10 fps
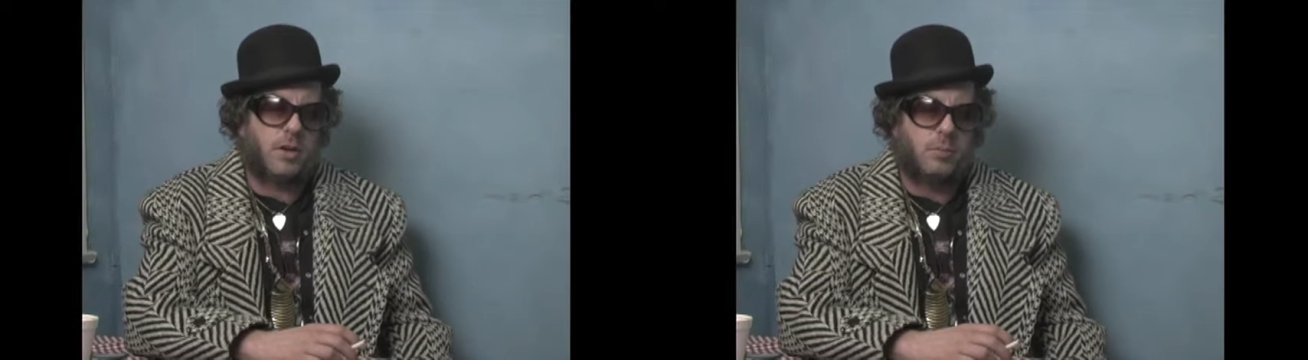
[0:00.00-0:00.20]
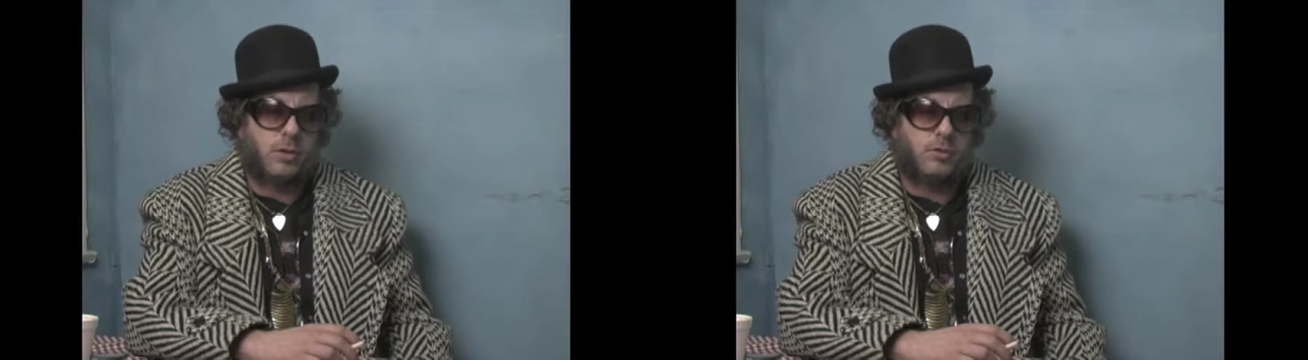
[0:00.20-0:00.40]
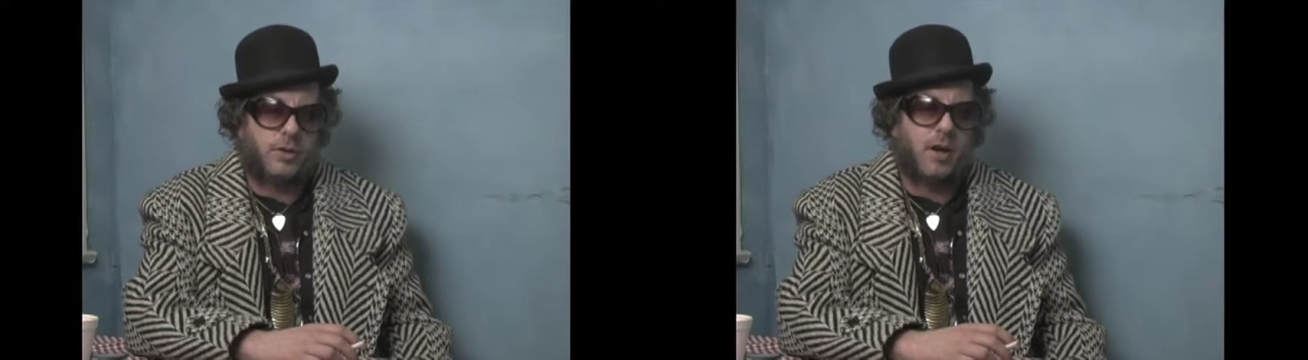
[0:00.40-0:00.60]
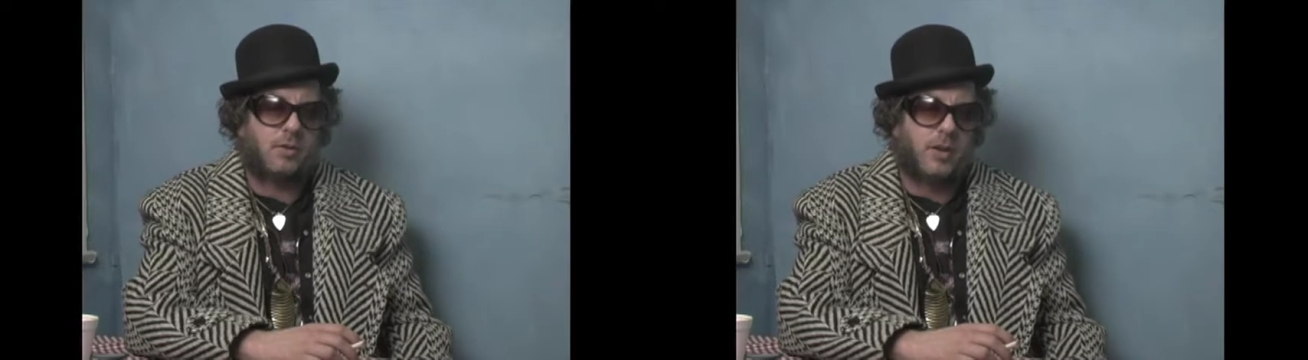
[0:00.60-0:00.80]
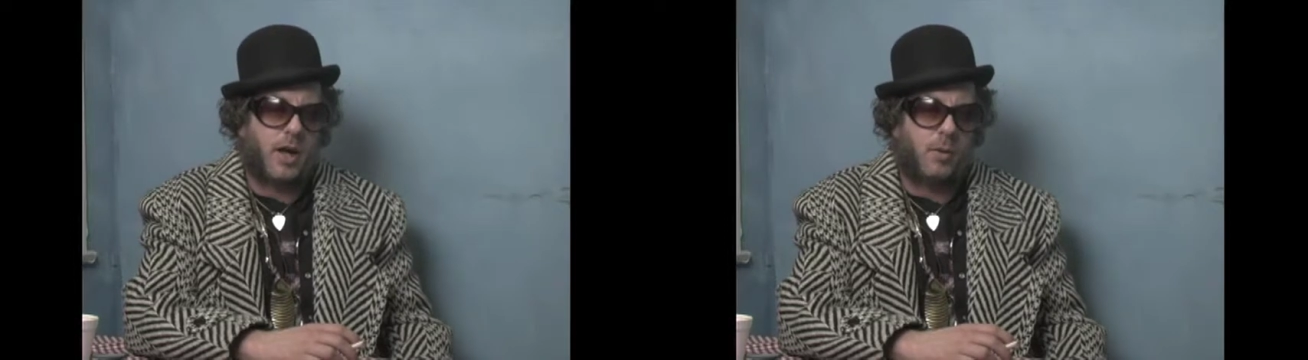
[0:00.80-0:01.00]
I moved
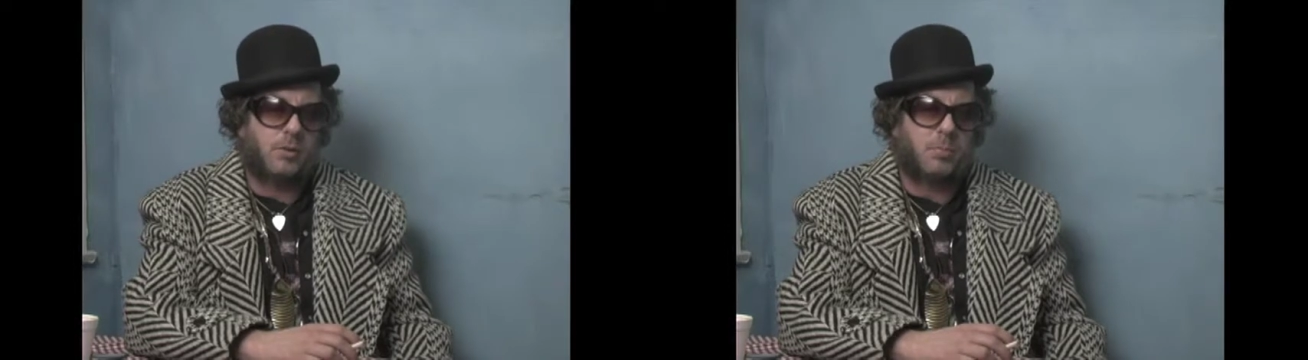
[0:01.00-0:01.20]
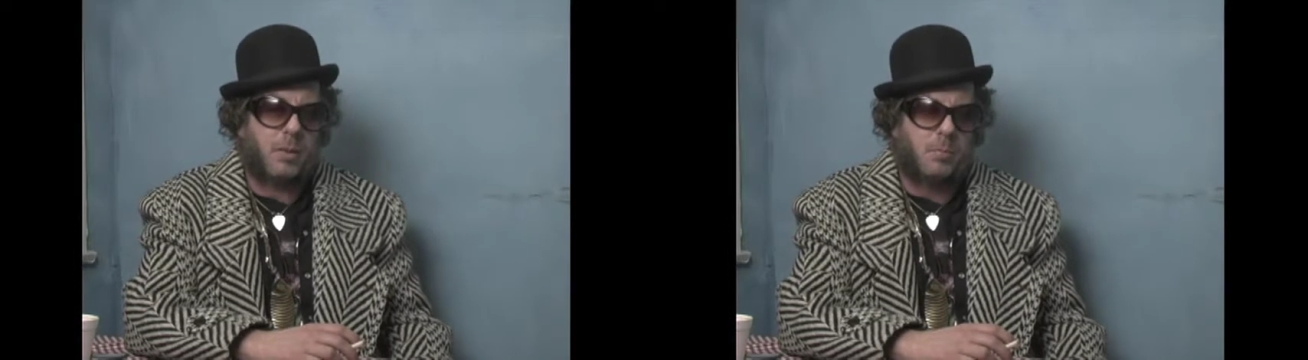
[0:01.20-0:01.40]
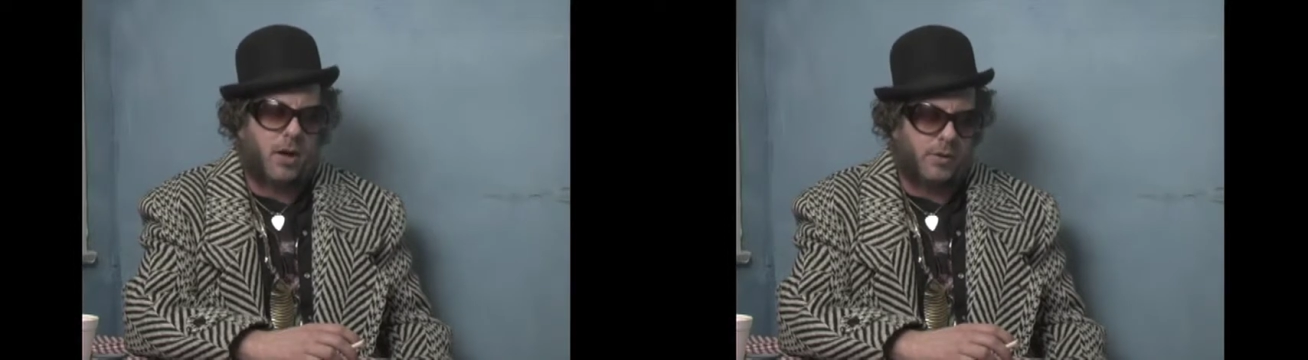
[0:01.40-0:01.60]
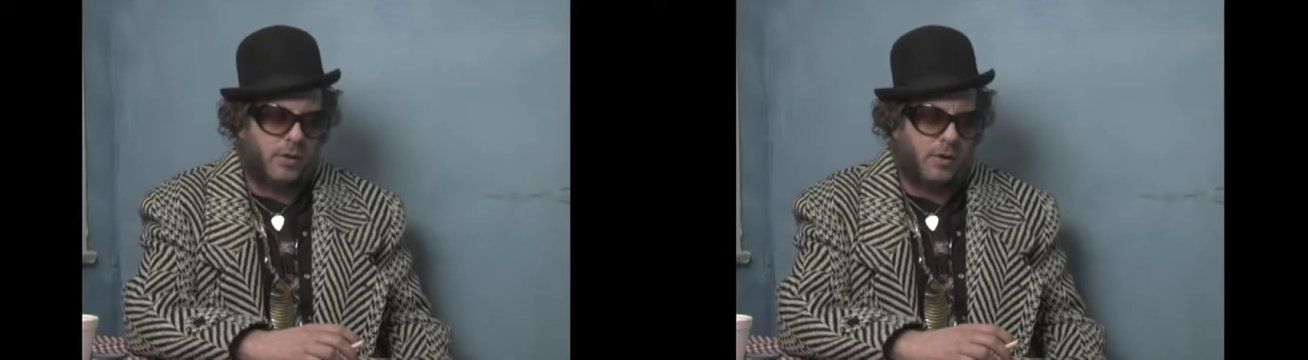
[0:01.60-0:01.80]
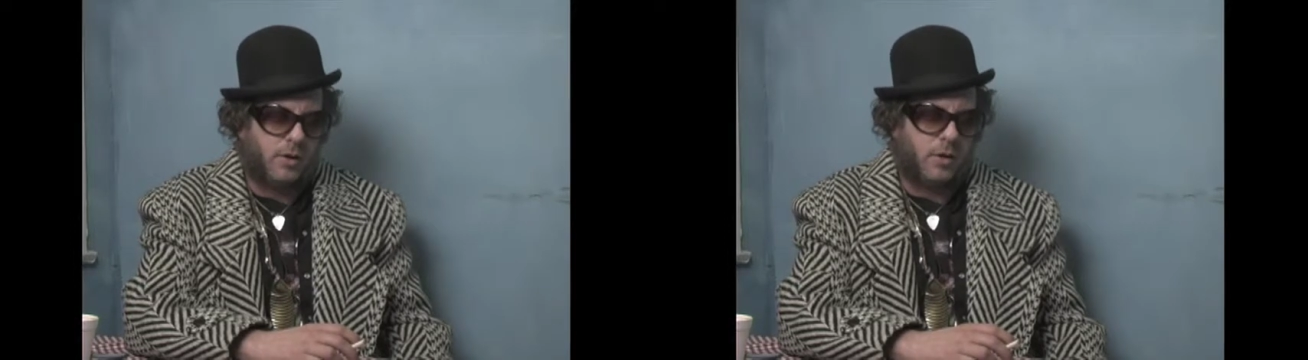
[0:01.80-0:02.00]
downtown with my mother